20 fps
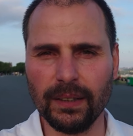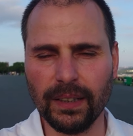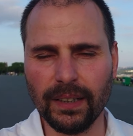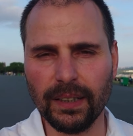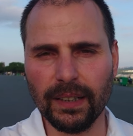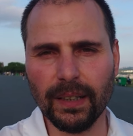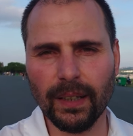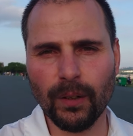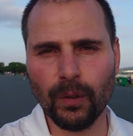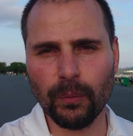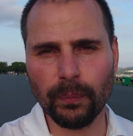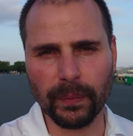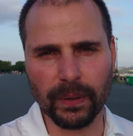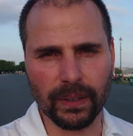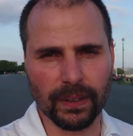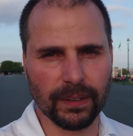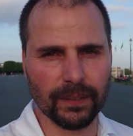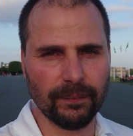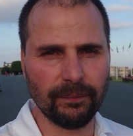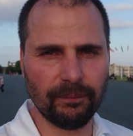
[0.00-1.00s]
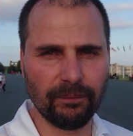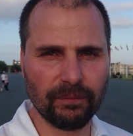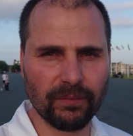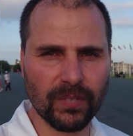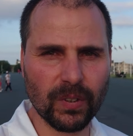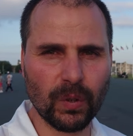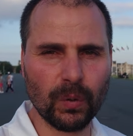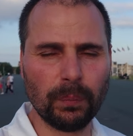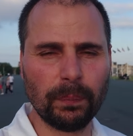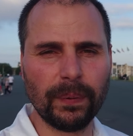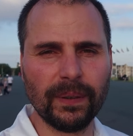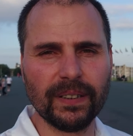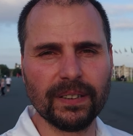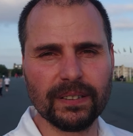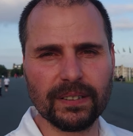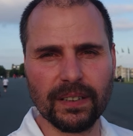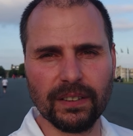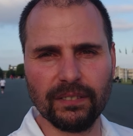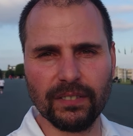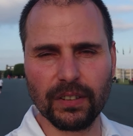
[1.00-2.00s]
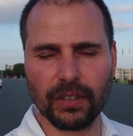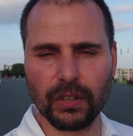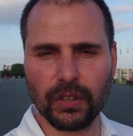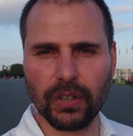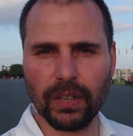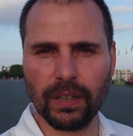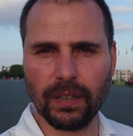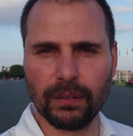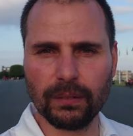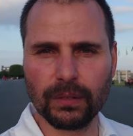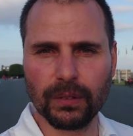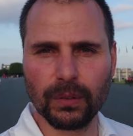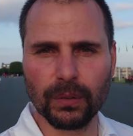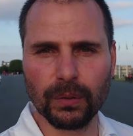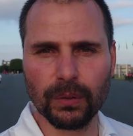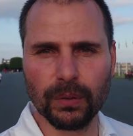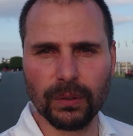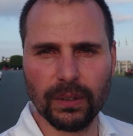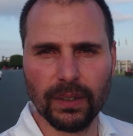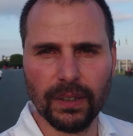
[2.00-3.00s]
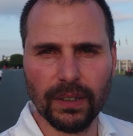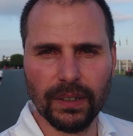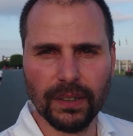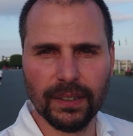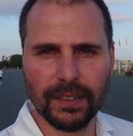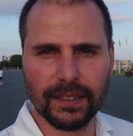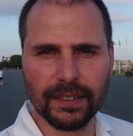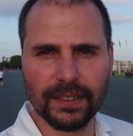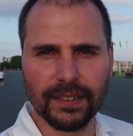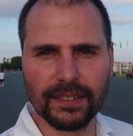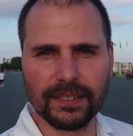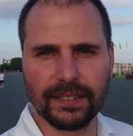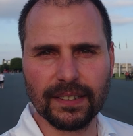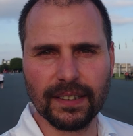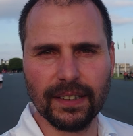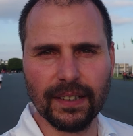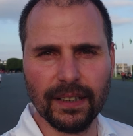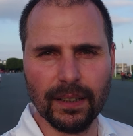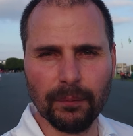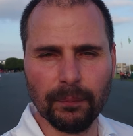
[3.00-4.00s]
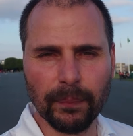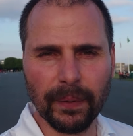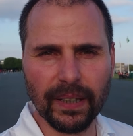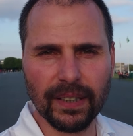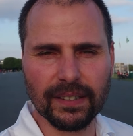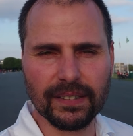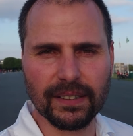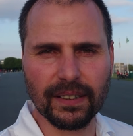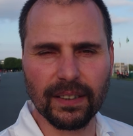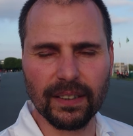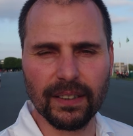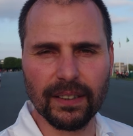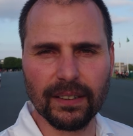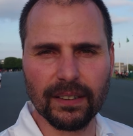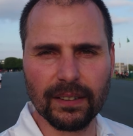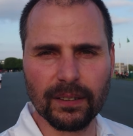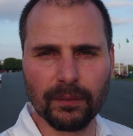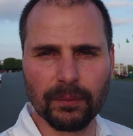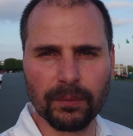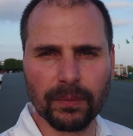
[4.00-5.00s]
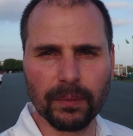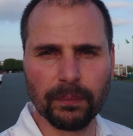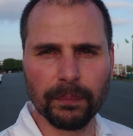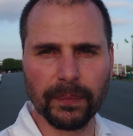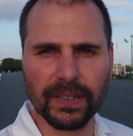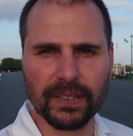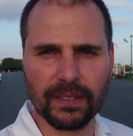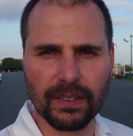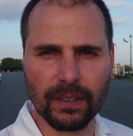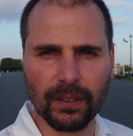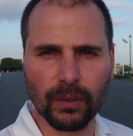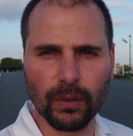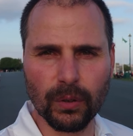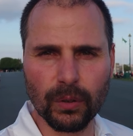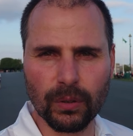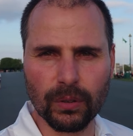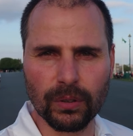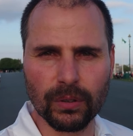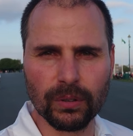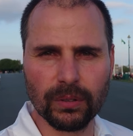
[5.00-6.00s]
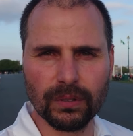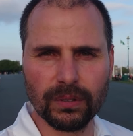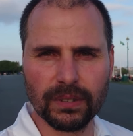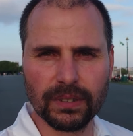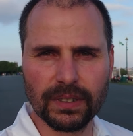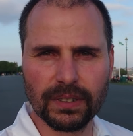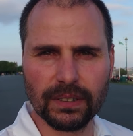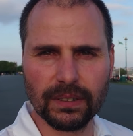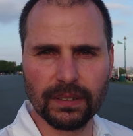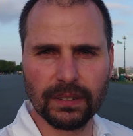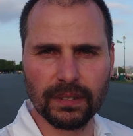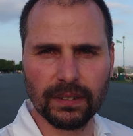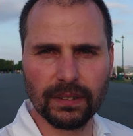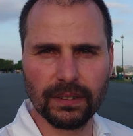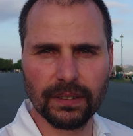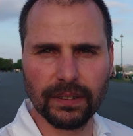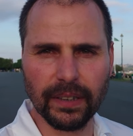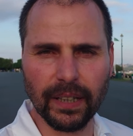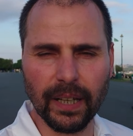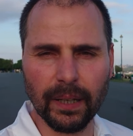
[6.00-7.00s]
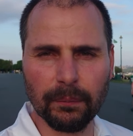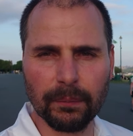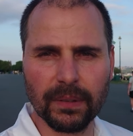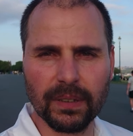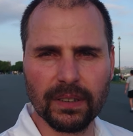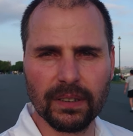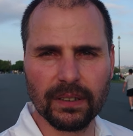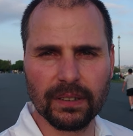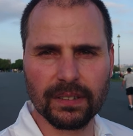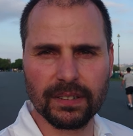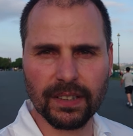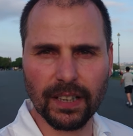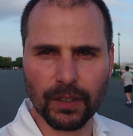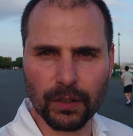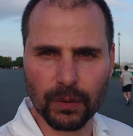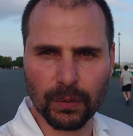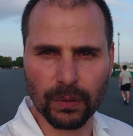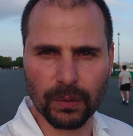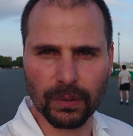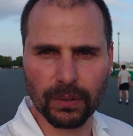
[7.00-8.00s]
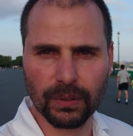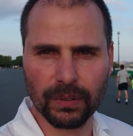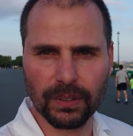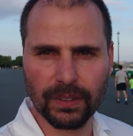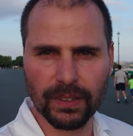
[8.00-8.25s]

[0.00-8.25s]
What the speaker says: allow me to please give a shout out to this amazing Indian mystic guru named Sadhguru.